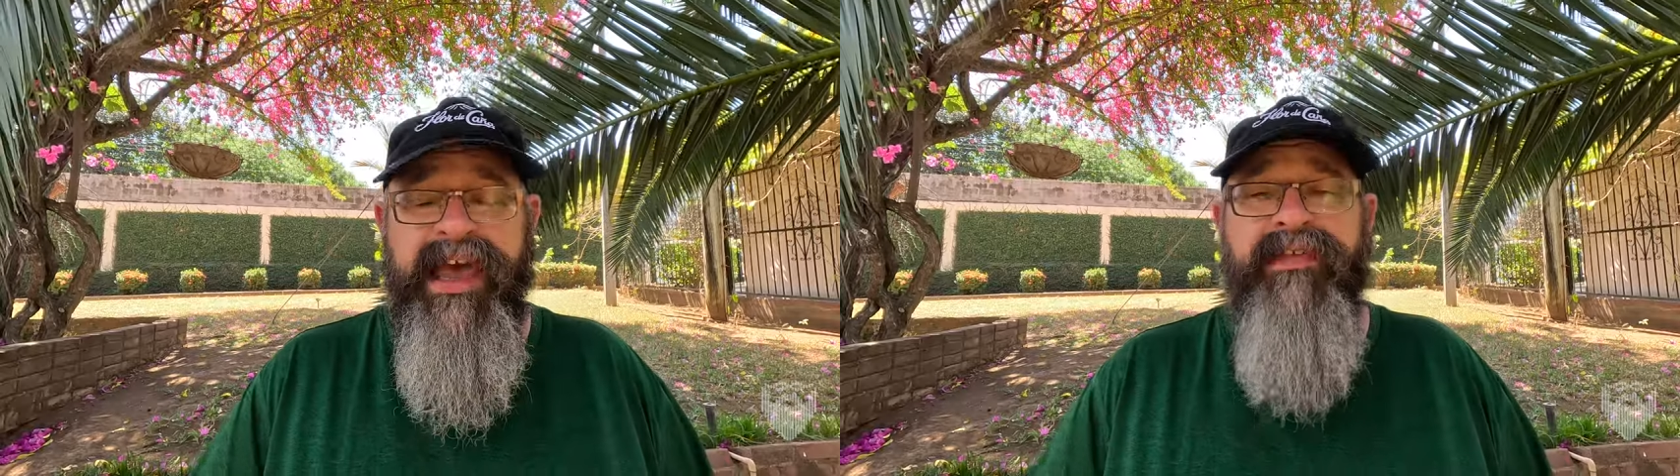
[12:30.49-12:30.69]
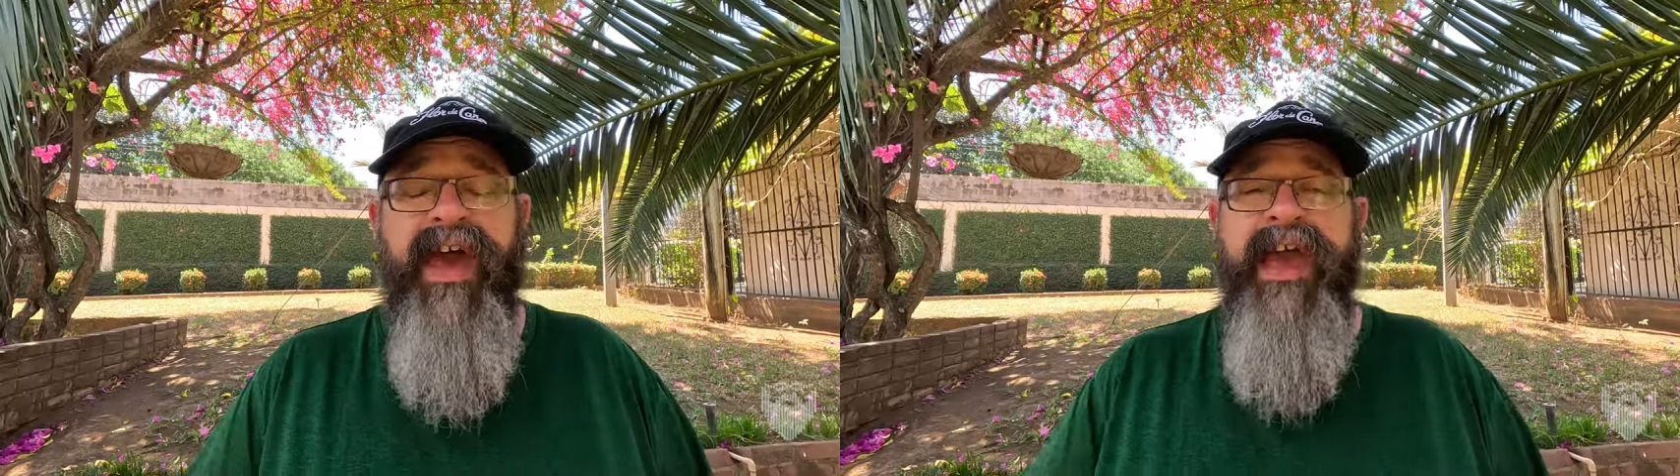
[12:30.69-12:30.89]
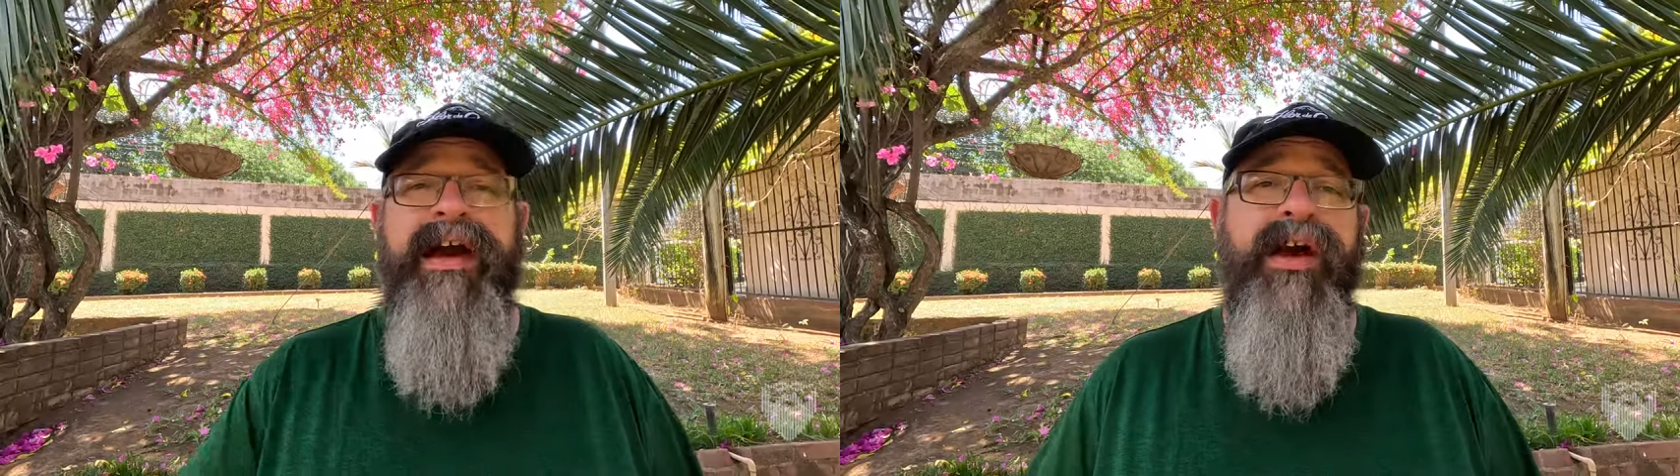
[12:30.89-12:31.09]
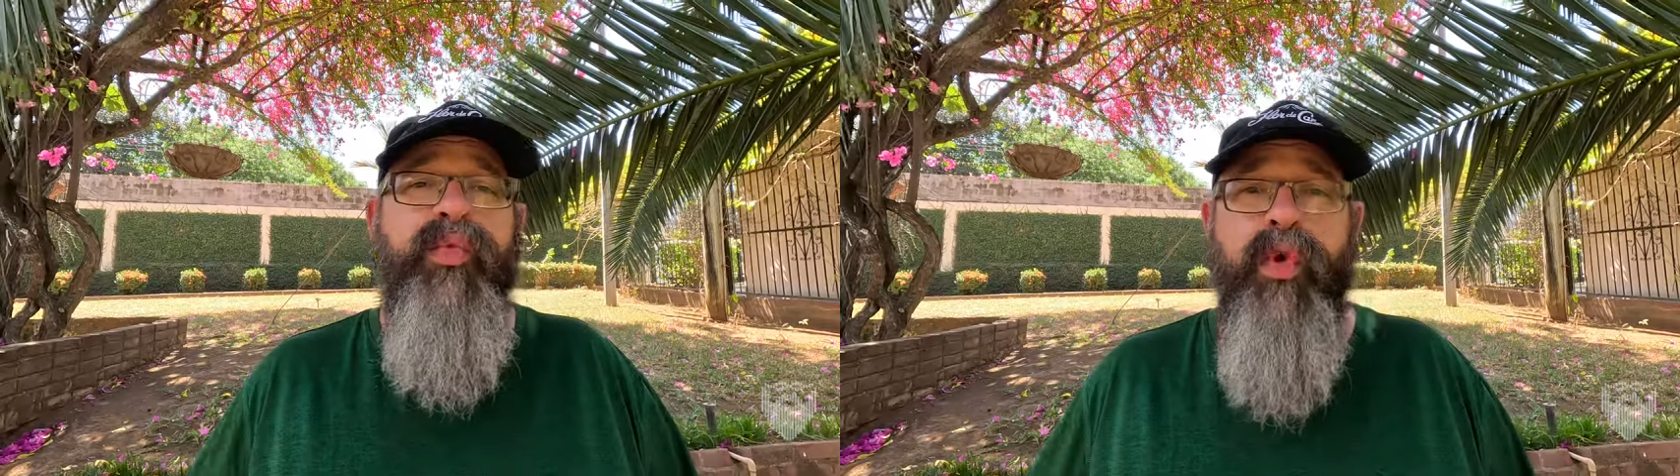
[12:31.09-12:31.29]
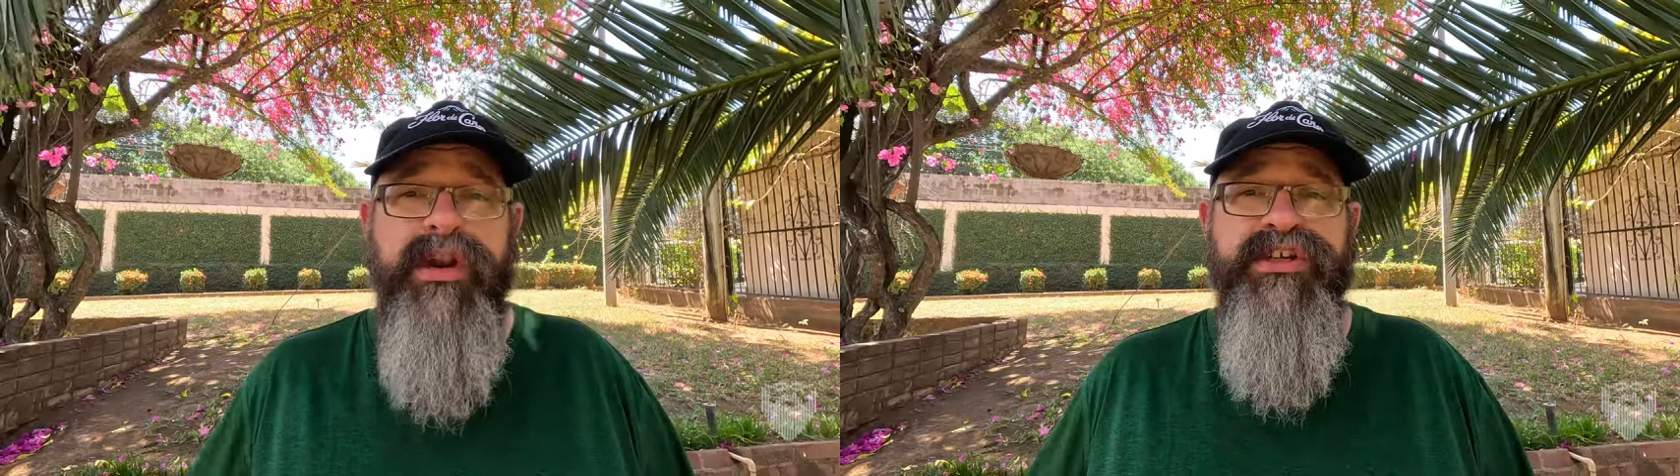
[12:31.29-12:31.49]
If AI
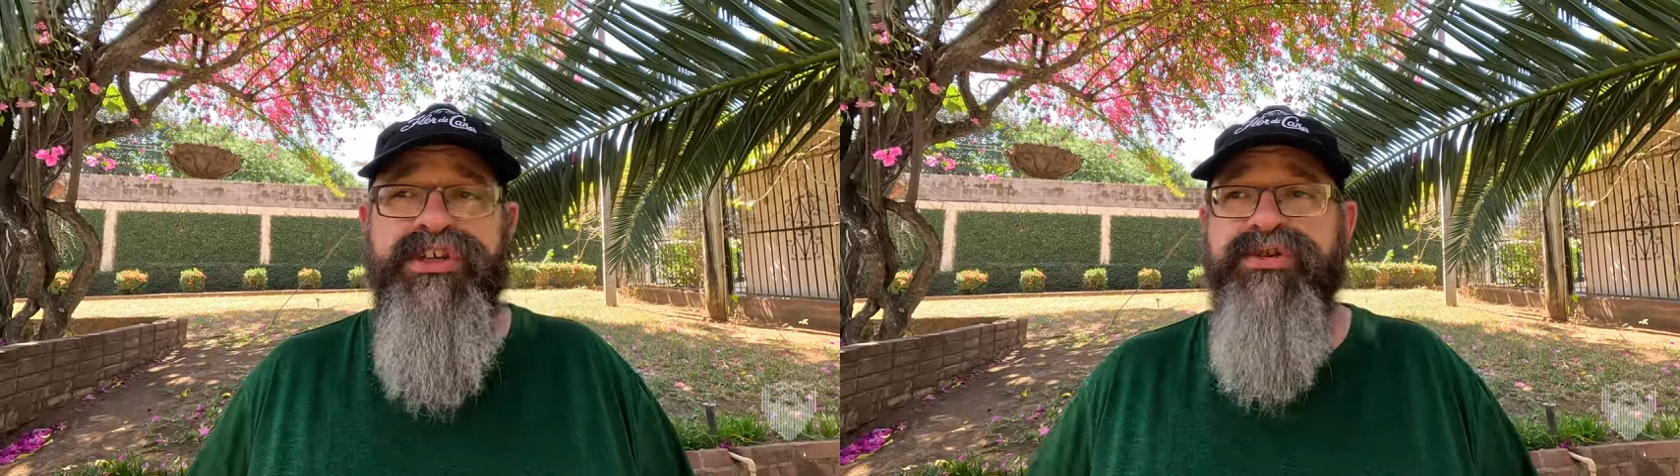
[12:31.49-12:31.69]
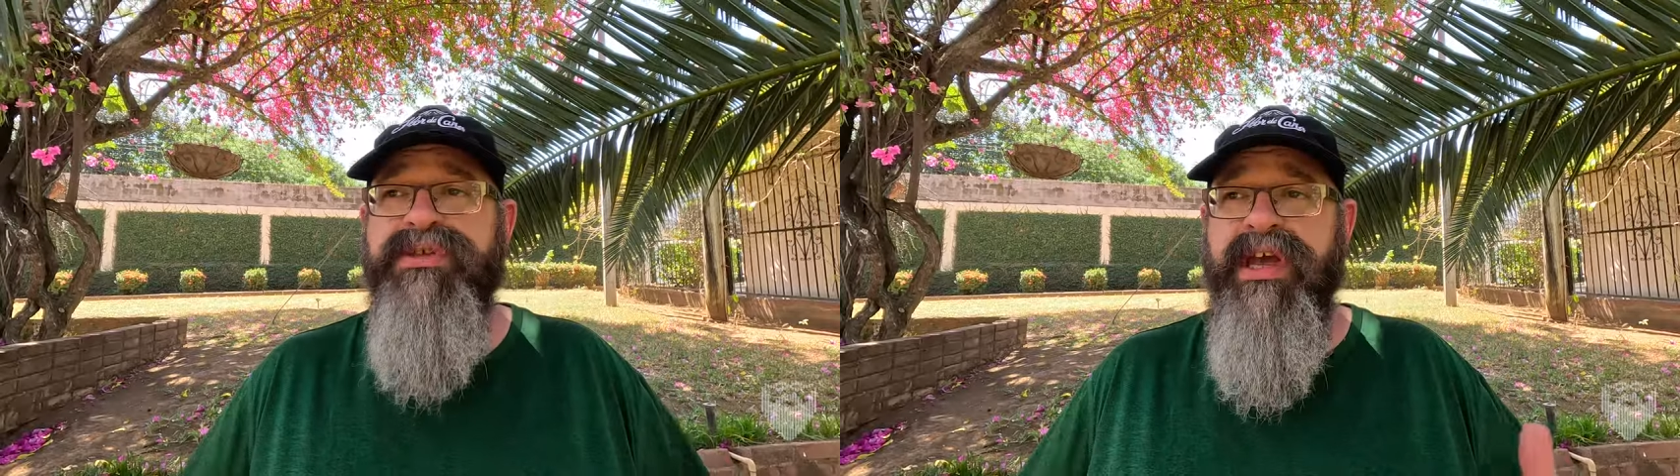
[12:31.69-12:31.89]
wanted to